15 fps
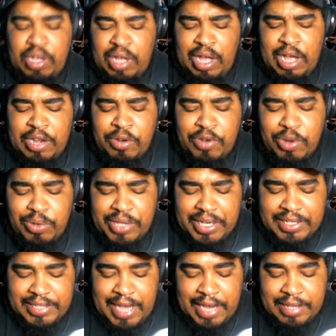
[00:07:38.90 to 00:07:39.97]
I don't know the
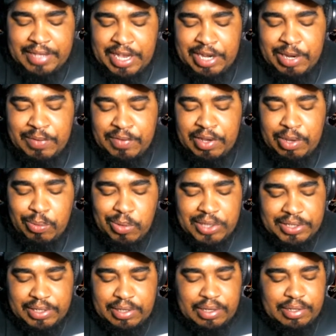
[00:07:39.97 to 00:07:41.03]
exact date of it. It
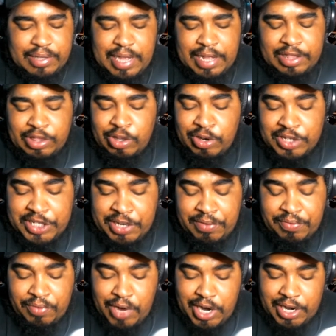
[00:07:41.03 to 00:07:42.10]
wasn't that Thursday or
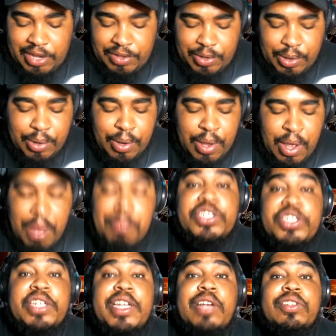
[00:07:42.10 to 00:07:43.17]
Friday though. But
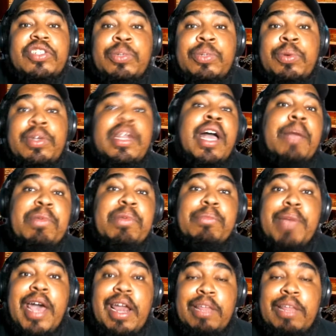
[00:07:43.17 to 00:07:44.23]
she announced that she will not be
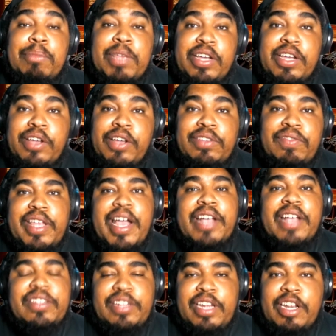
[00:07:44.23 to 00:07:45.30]
battling because of the
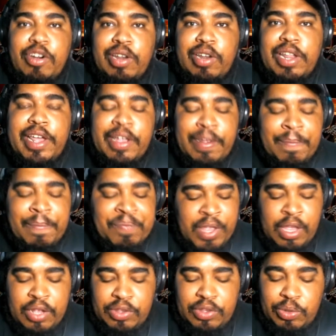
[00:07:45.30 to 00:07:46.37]
accident in her leg
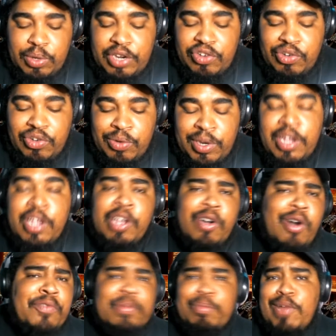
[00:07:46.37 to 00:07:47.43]
due to an injury.
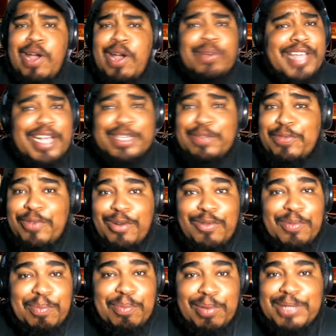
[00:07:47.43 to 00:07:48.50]
Coffee Brown's asking for a
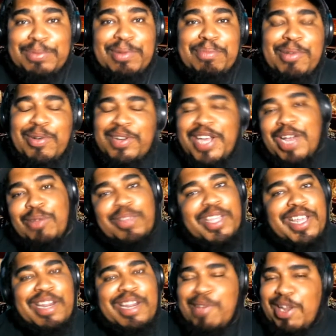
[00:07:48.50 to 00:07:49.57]
replacement opponent. I don't think
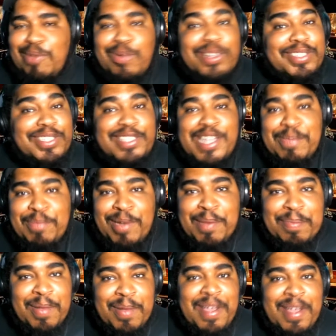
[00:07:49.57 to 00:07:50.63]
anybody wants to step
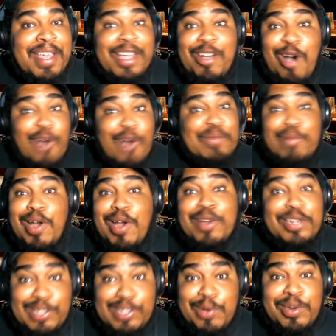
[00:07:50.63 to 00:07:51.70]
up. Coffee Brown
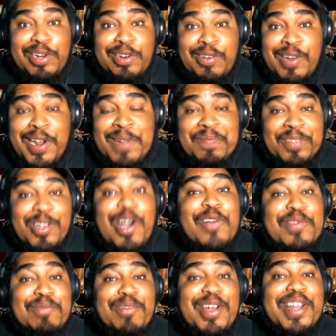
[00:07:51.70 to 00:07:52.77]
is loaded, all right?
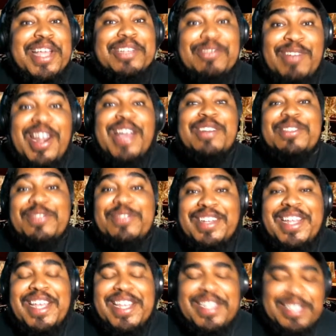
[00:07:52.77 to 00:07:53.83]
Coffee Brown has rounds for
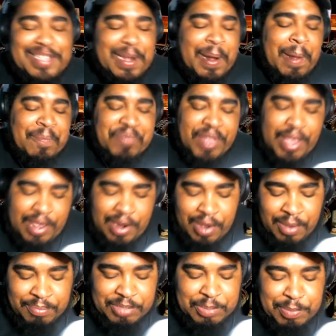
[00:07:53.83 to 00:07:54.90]
days. And
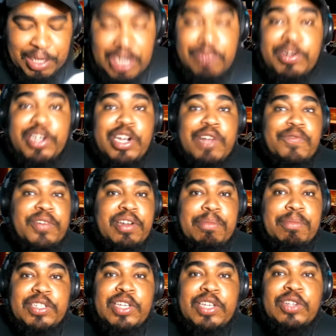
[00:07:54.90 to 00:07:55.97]
um, speedy recovery to
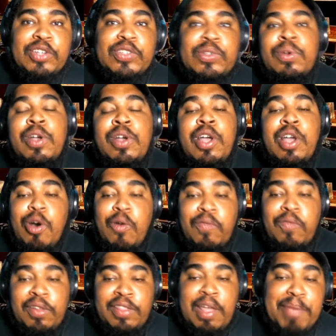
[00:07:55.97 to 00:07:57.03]
Miss Hustle.
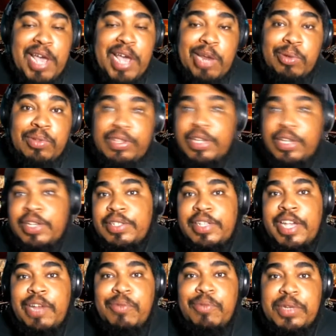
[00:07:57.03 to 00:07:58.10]
Hopefully that battle does
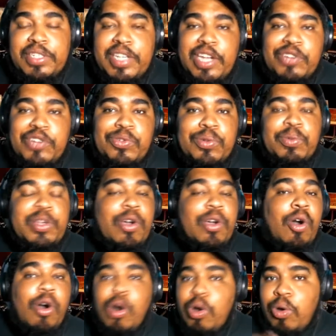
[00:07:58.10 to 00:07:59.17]
get rescheduled. We
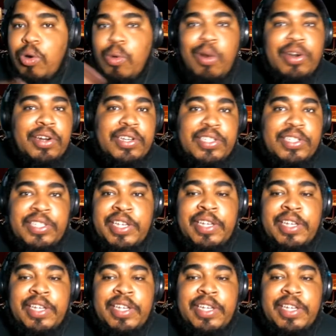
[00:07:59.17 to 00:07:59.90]
all wanted to see